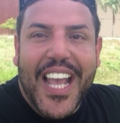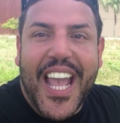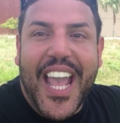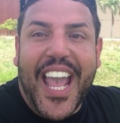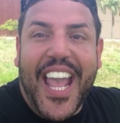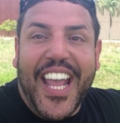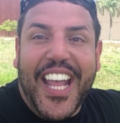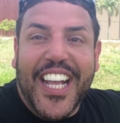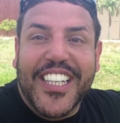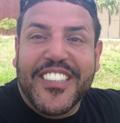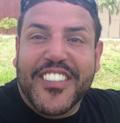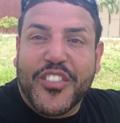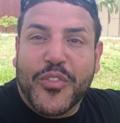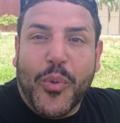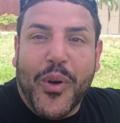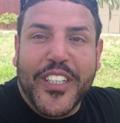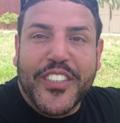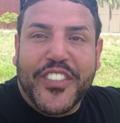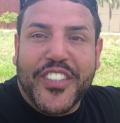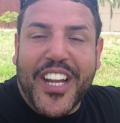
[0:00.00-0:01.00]
Hey, I just
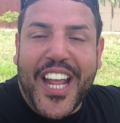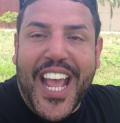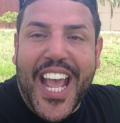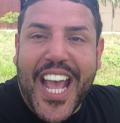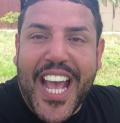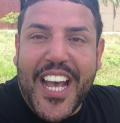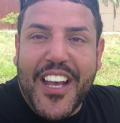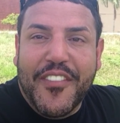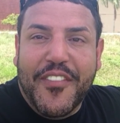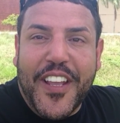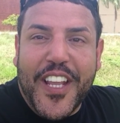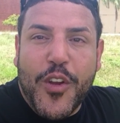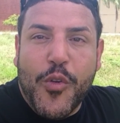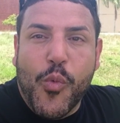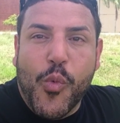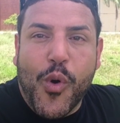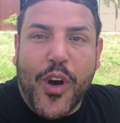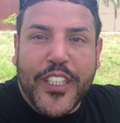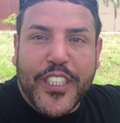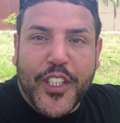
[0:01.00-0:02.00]
want you to have a
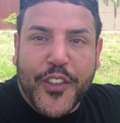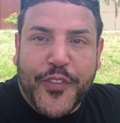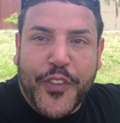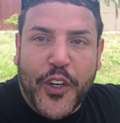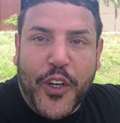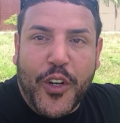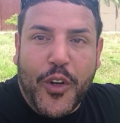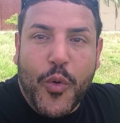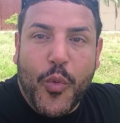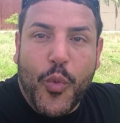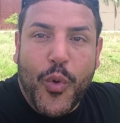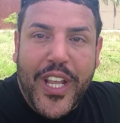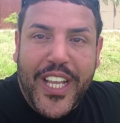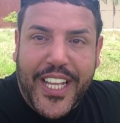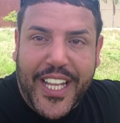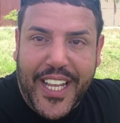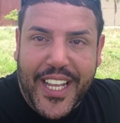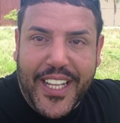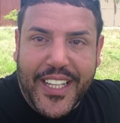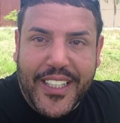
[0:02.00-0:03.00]
wonderful
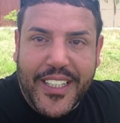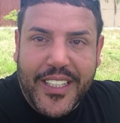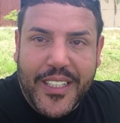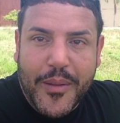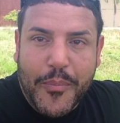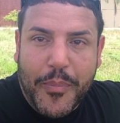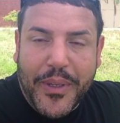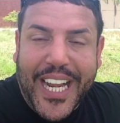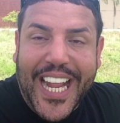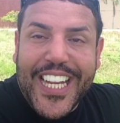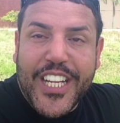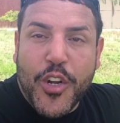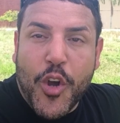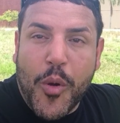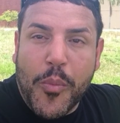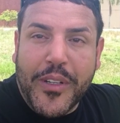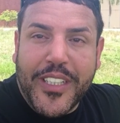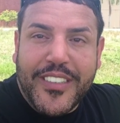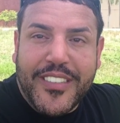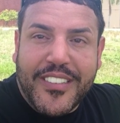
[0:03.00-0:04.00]
weekend, but I
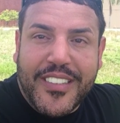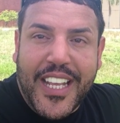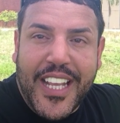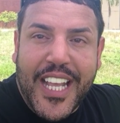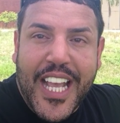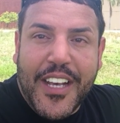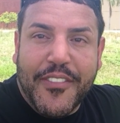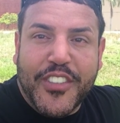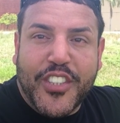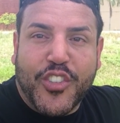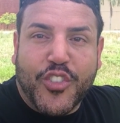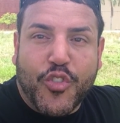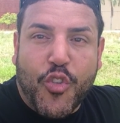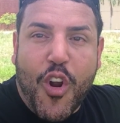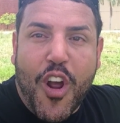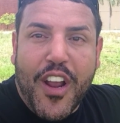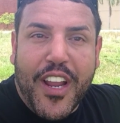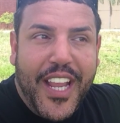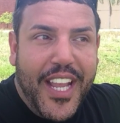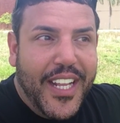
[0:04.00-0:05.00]
normally say have a
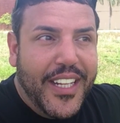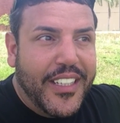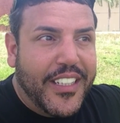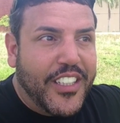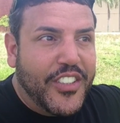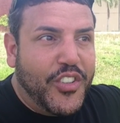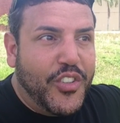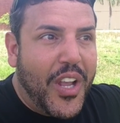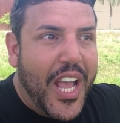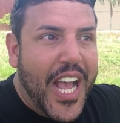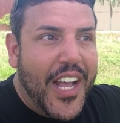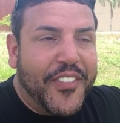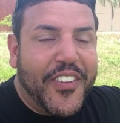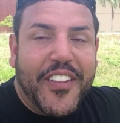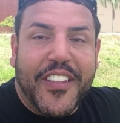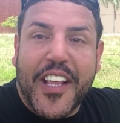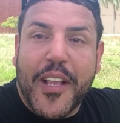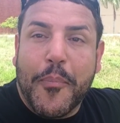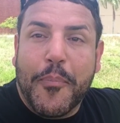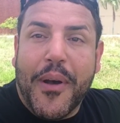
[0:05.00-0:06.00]
strong end because you have to
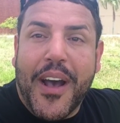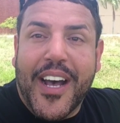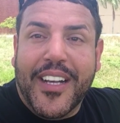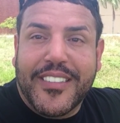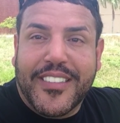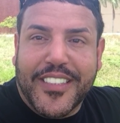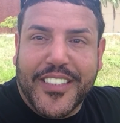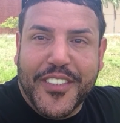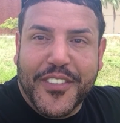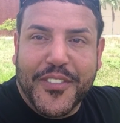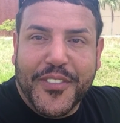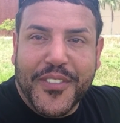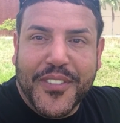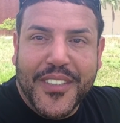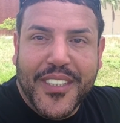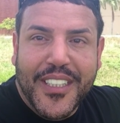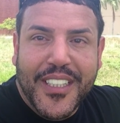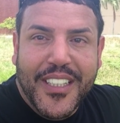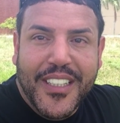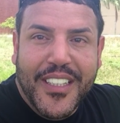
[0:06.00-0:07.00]
think positive.
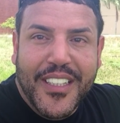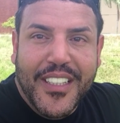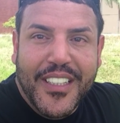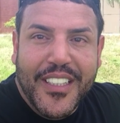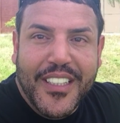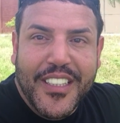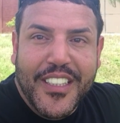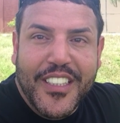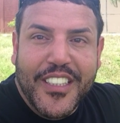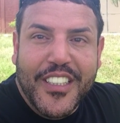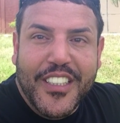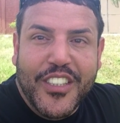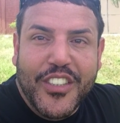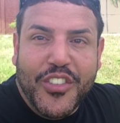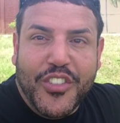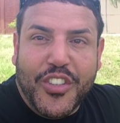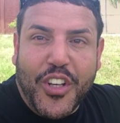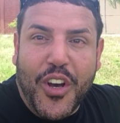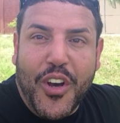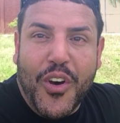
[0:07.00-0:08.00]

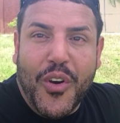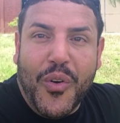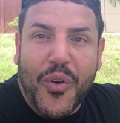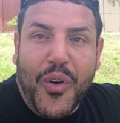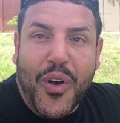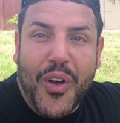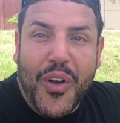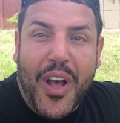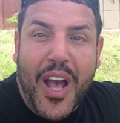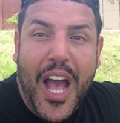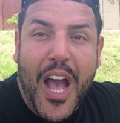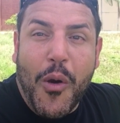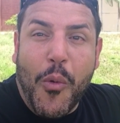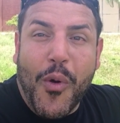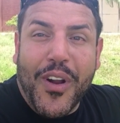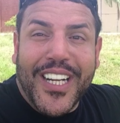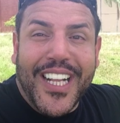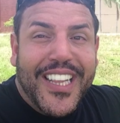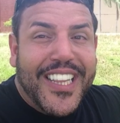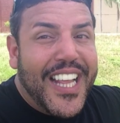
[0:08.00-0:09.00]
So I
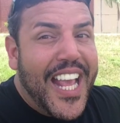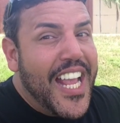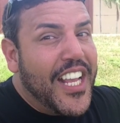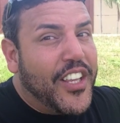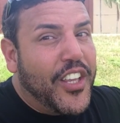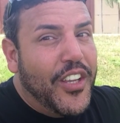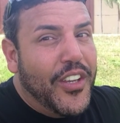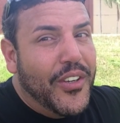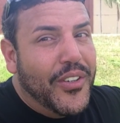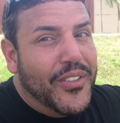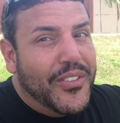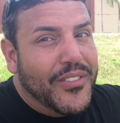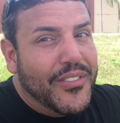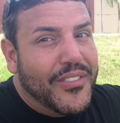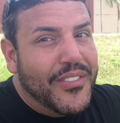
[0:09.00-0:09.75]
want to thank you.